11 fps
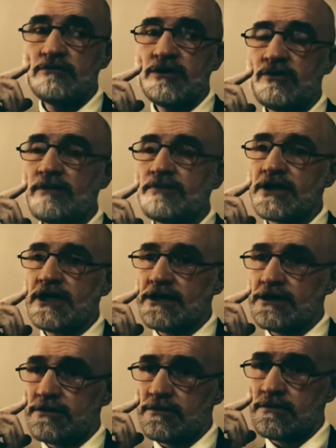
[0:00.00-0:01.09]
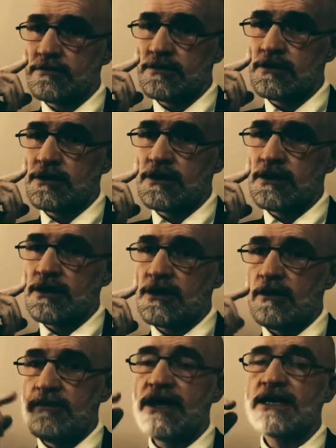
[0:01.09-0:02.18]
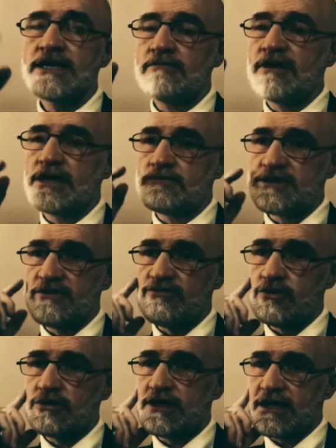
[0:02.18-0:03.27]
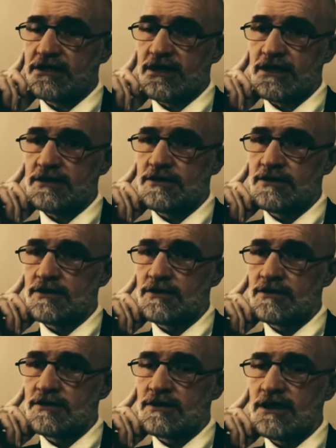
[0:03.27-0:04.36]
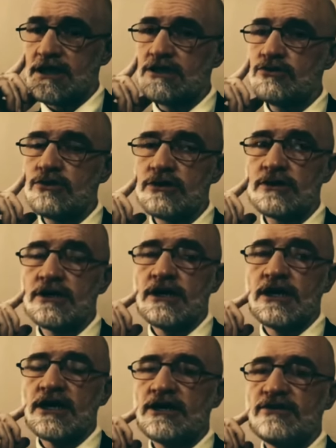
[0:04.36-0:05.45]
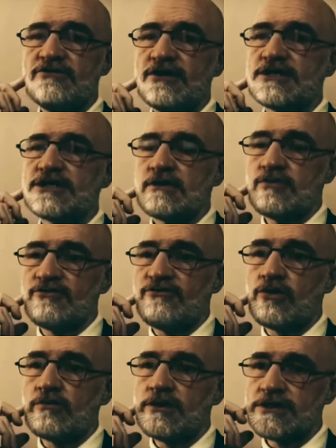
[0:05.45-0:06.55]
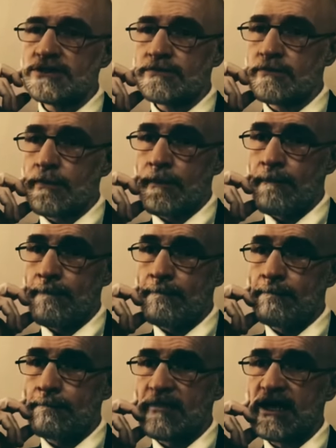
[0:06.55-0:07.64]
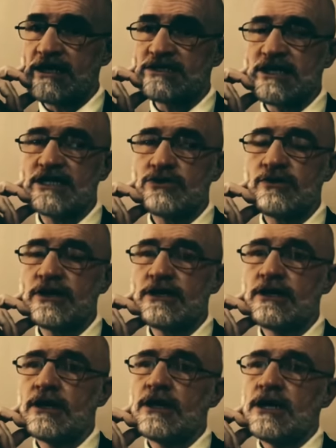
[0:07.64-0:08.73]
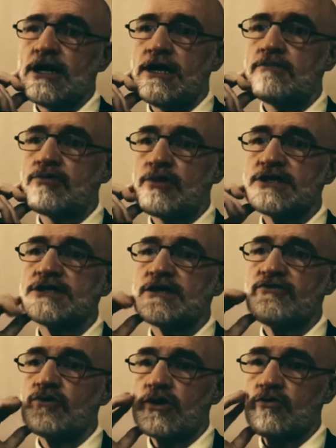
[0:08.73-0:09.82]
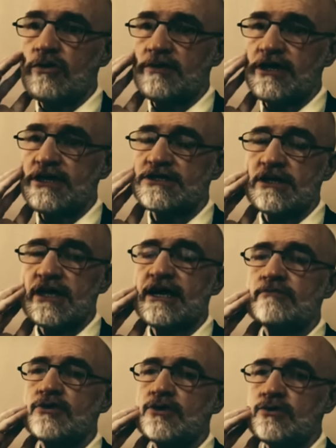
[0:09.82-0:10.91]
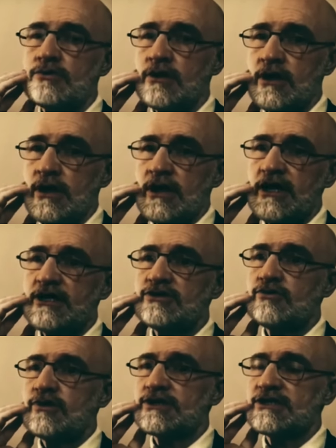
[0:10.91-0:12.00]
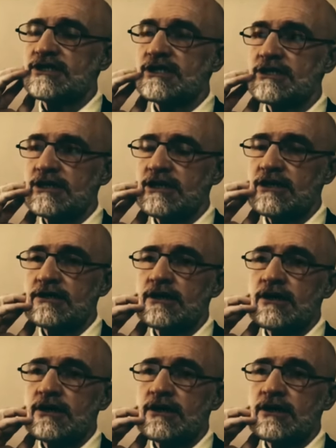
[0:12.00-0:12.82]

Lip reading: be replicated. A man can make himself look like that. He can do a convincing performance, an exaggerated impression of what a woman is, a lampoon. He can do what's essentially a